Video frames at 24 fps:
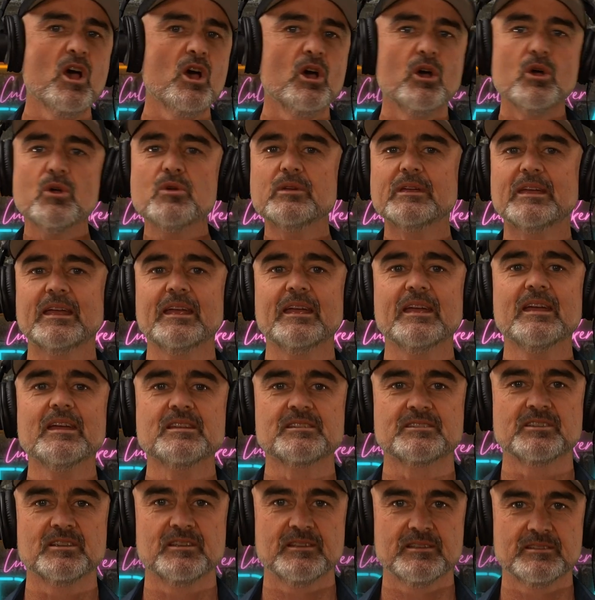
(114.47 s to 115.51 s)
Who
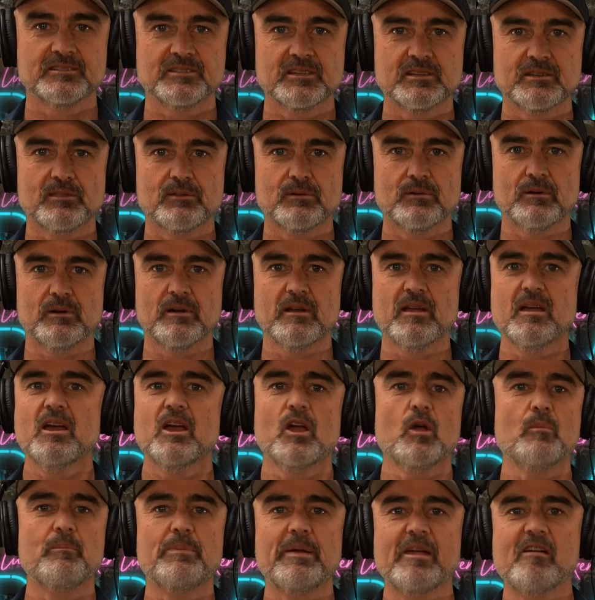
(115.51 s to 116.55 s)
cares, she thought.
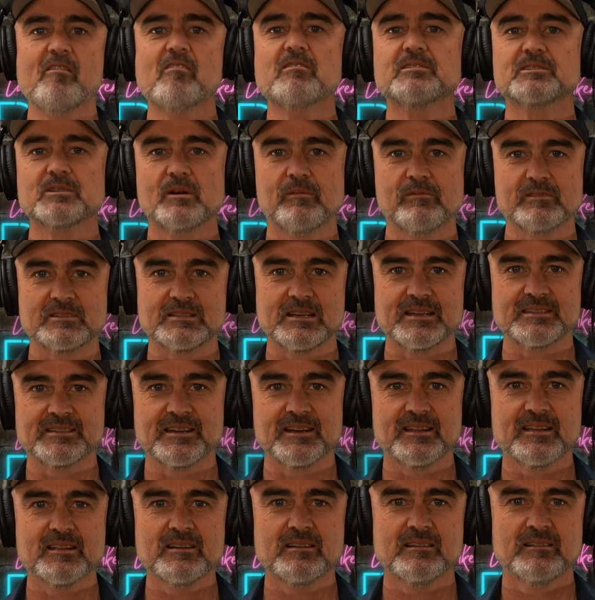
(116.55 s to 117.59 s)
Her parents obviously
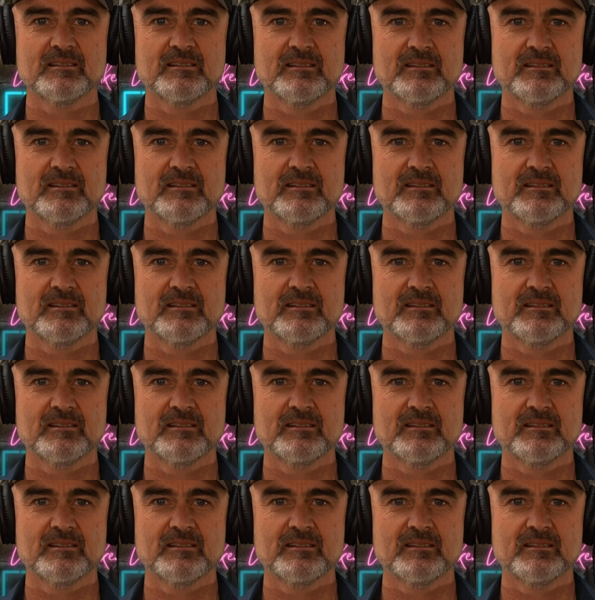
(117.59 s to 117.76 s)
didn't.